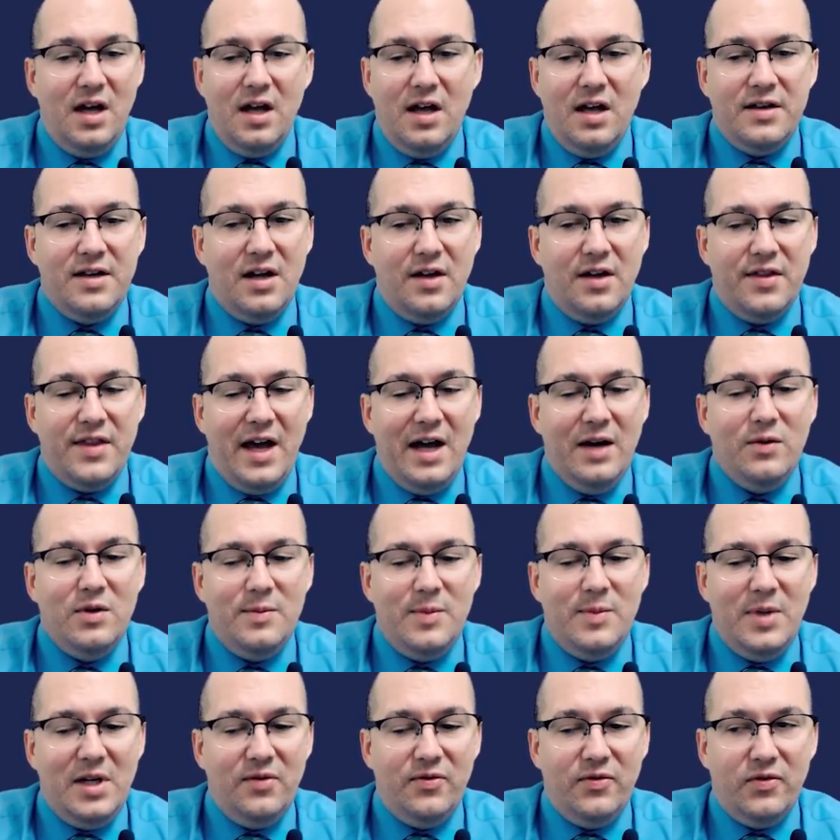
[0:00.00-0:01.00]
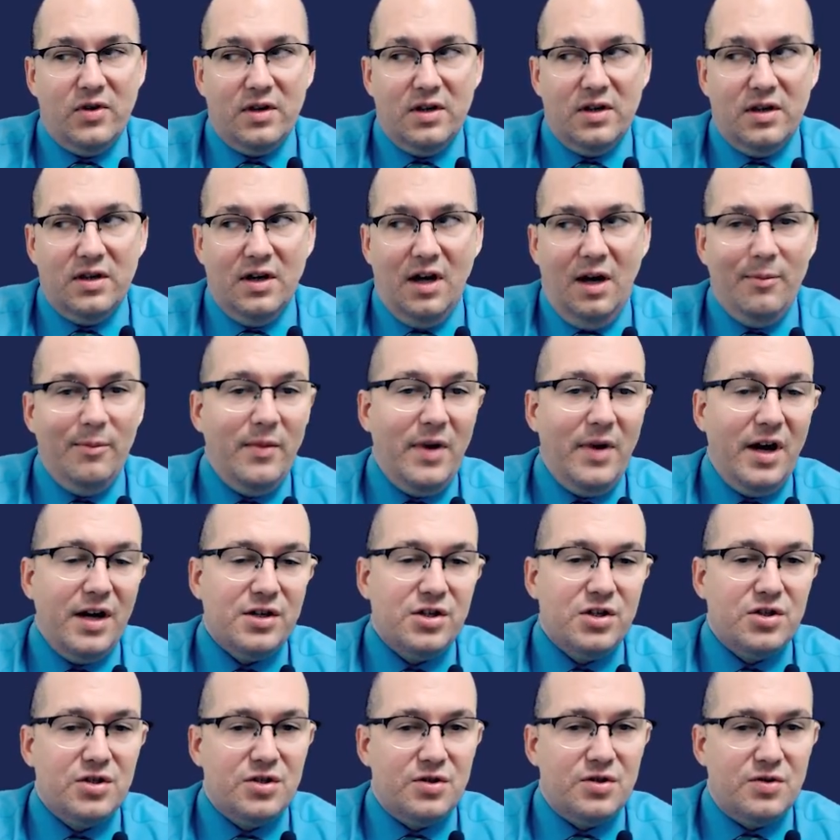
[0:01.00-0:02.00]
Now that would be for a
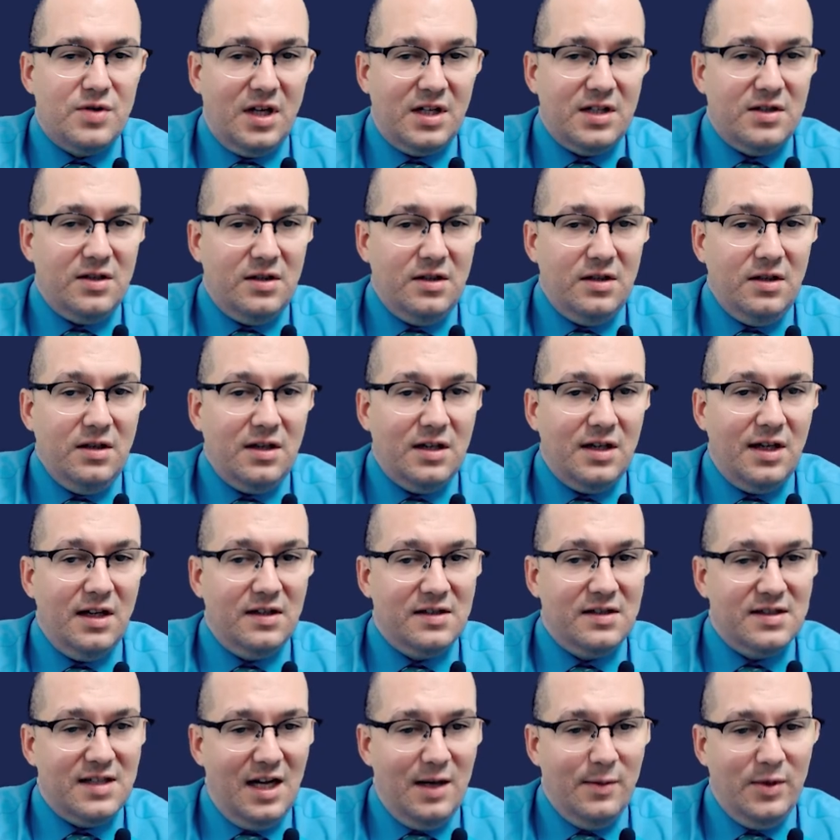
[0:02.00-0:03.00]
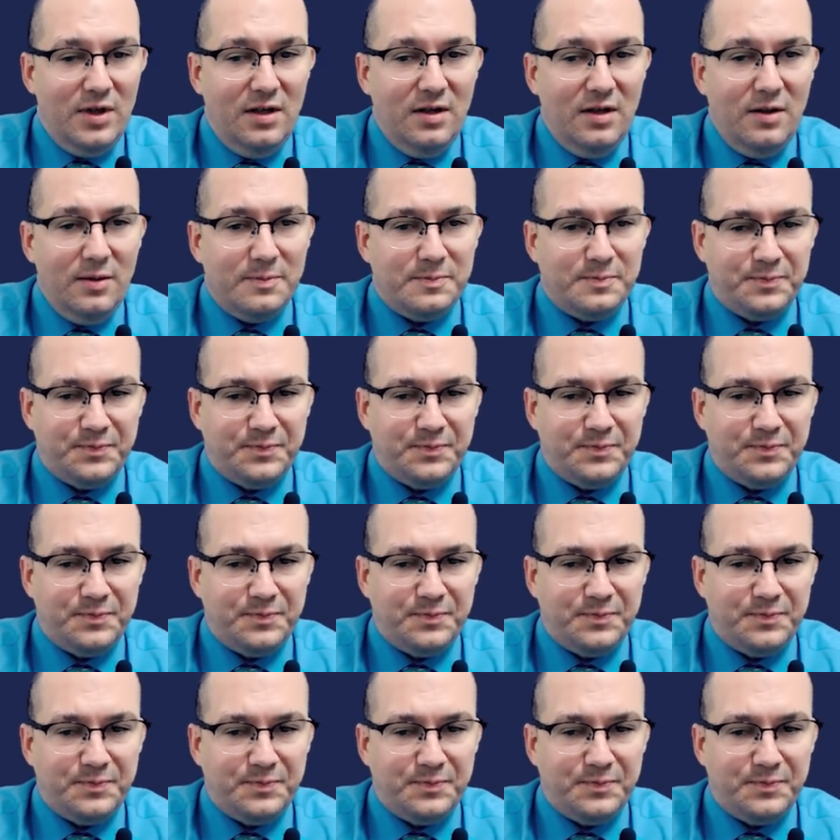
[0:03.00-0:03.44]
much stricter examiner.